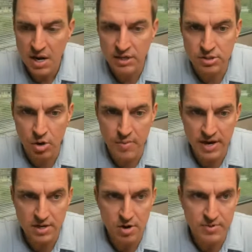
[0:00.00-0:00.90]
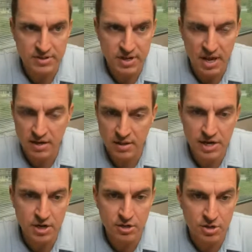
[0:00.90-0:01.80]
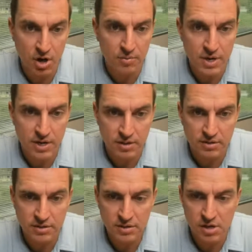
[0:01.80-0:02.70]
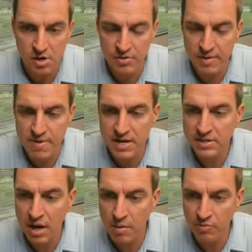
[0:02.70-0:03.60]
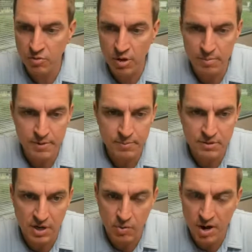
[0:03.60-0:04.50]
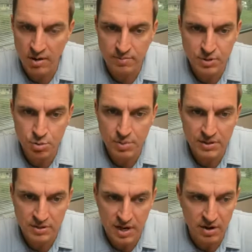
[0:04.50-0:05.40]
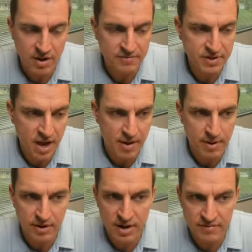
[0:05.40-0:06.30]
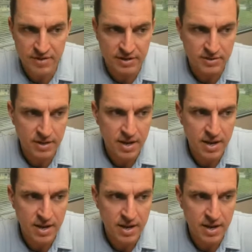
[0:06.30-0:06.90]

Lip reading: And so make no mistake, leaders are readers. They make time for it. People say, well, I'm too busy. I don't have time. I don't have this.